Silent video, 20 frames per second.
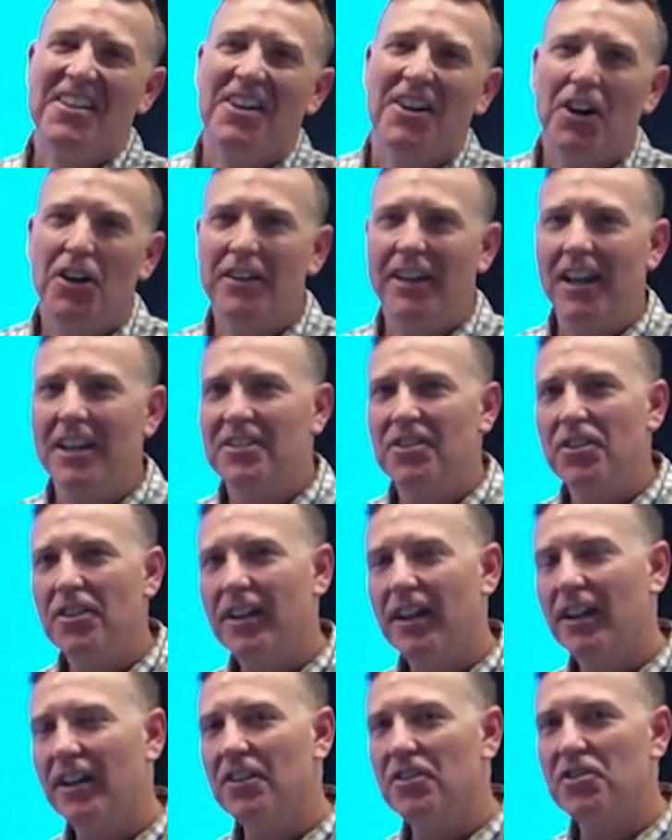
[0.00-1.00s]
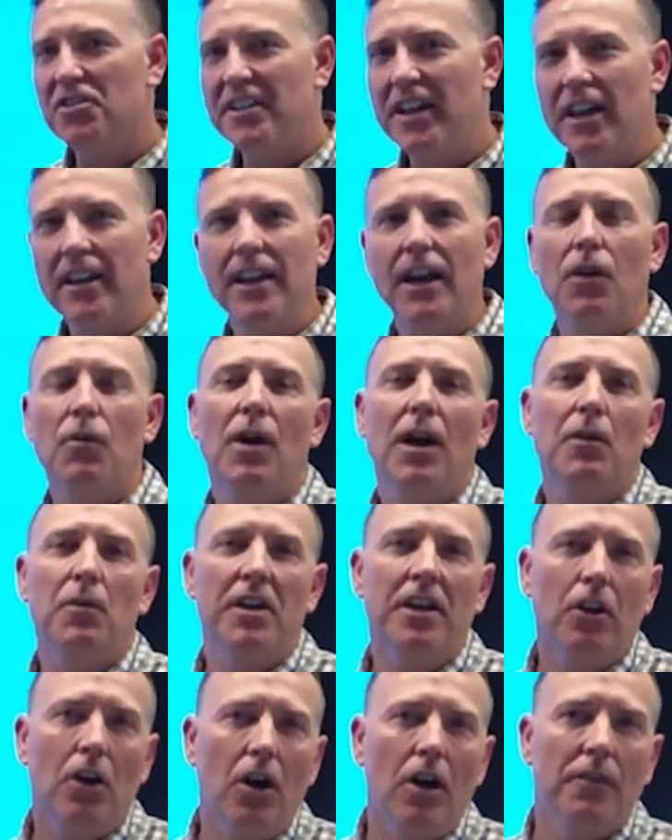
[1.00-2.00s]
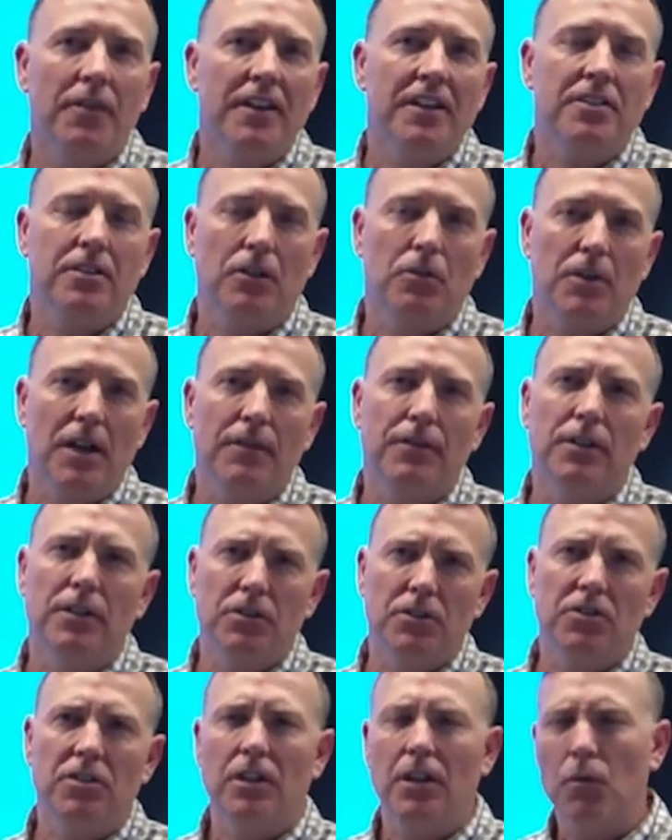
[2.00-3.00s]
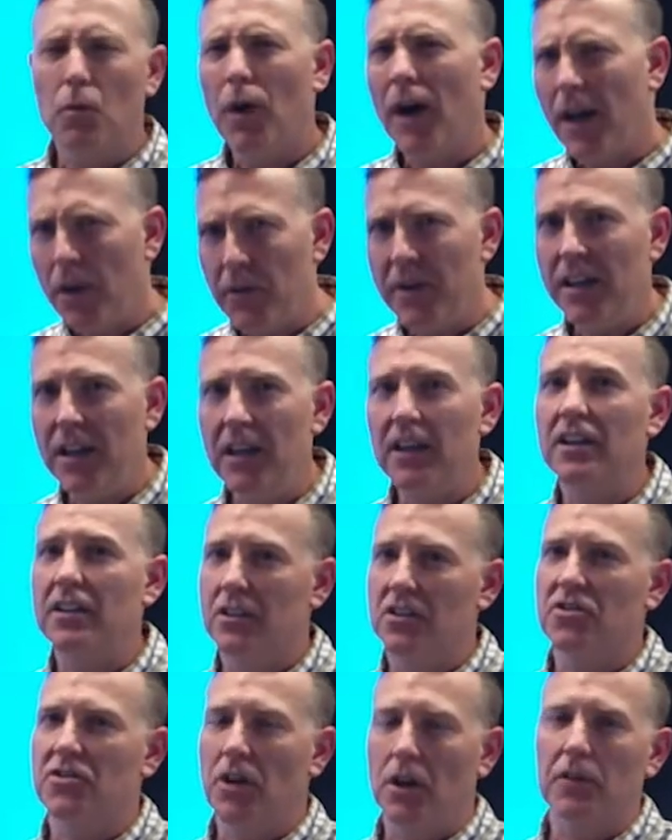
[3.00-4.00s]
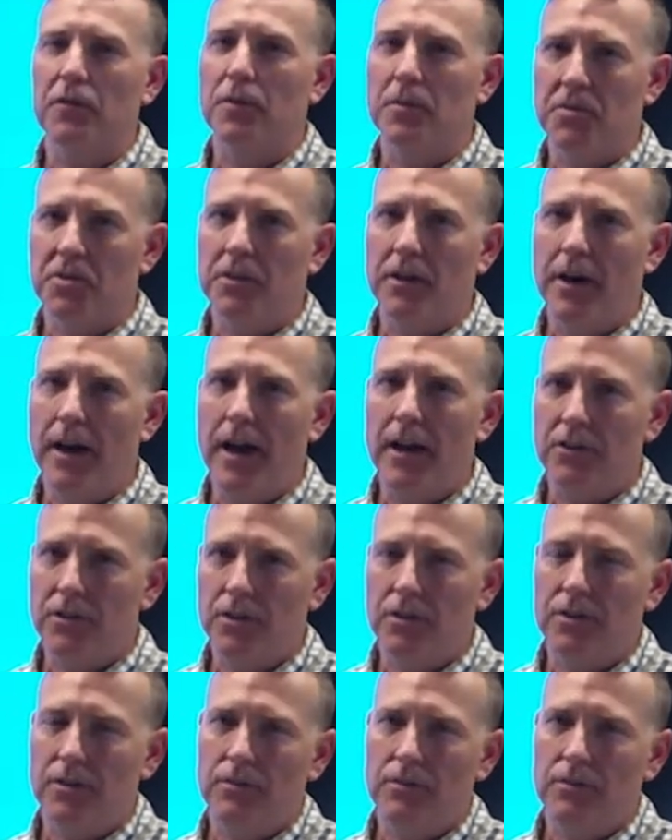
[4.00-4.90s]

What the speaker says: Okay, so you can understand now why we called this a revolution and why we needed to start from scratch.